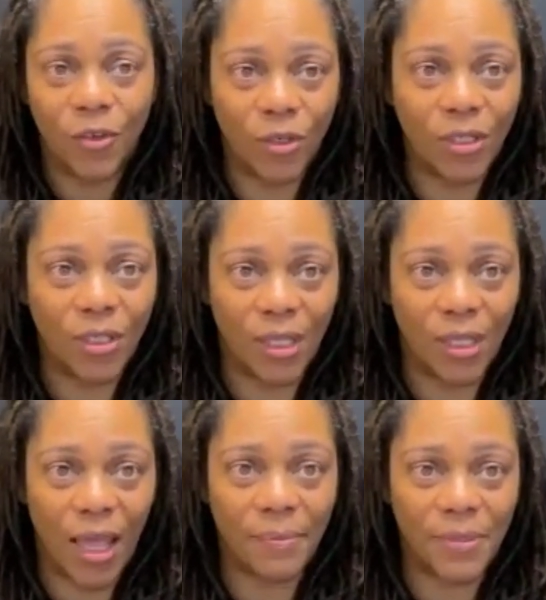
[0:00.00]
you're in a
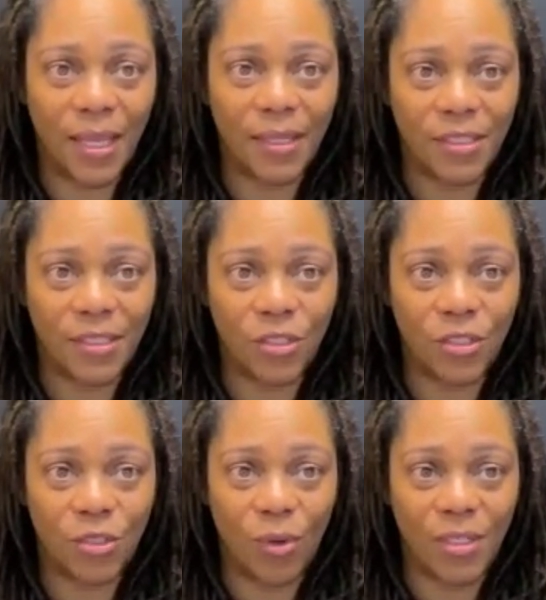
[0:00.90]
lopsided
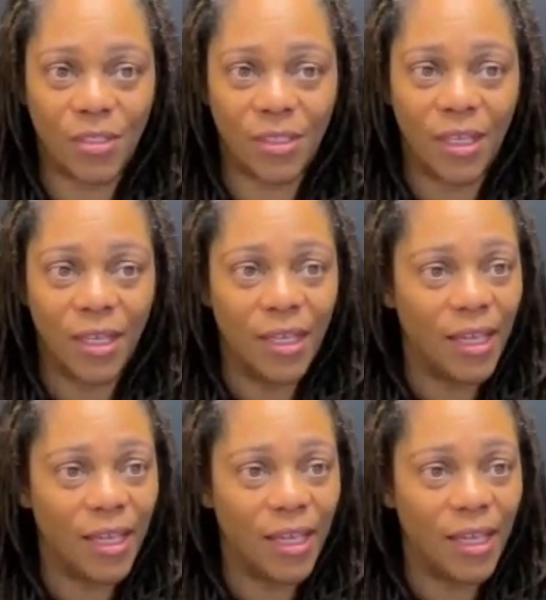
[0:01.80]
situation.